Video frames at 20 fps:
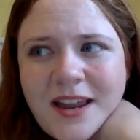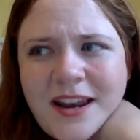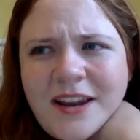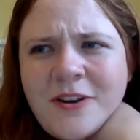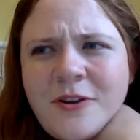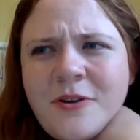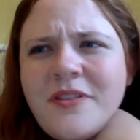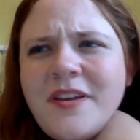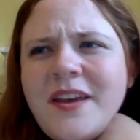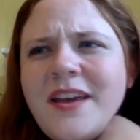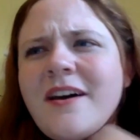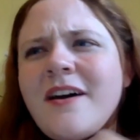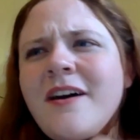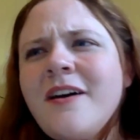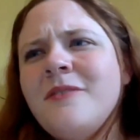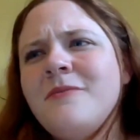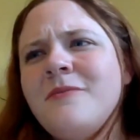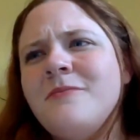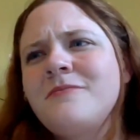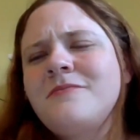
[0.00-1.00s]
and I know that
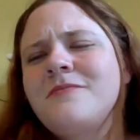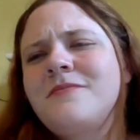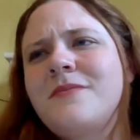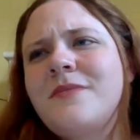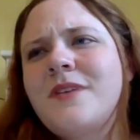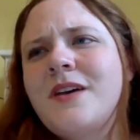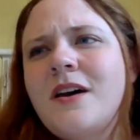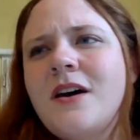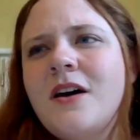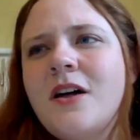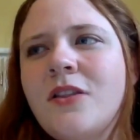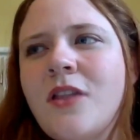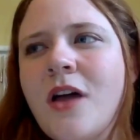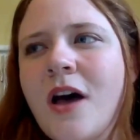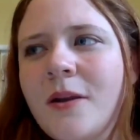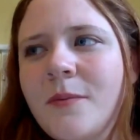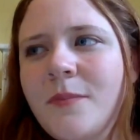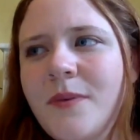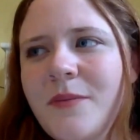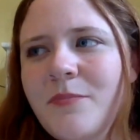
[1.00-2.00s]
um, a
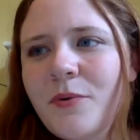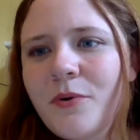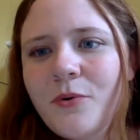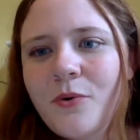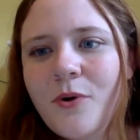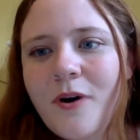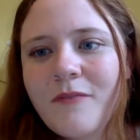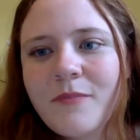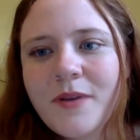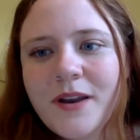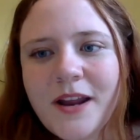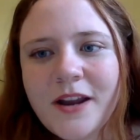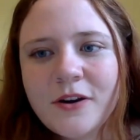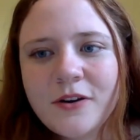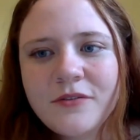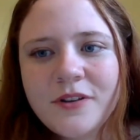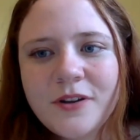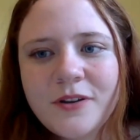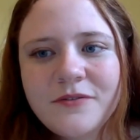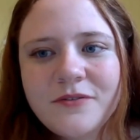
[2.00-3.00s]
lot of people who have been
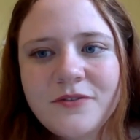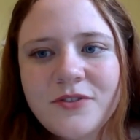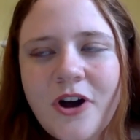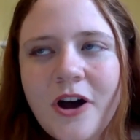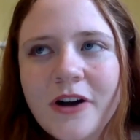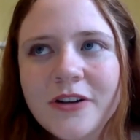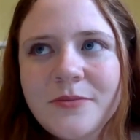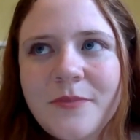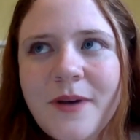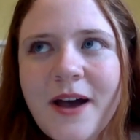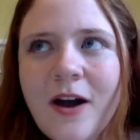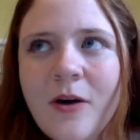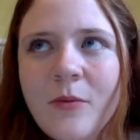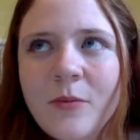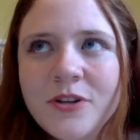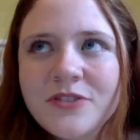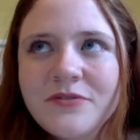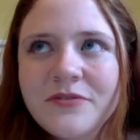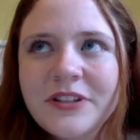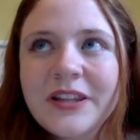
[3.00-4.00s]
interviewed have talked about how
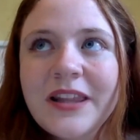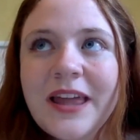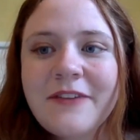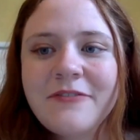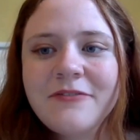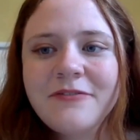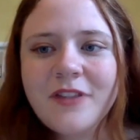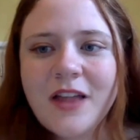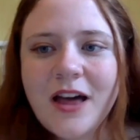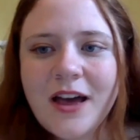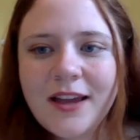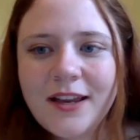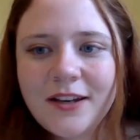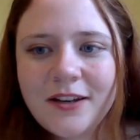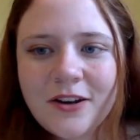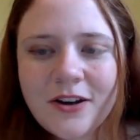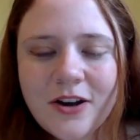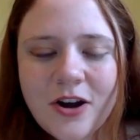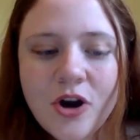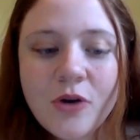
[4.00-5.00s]
much of a lifeline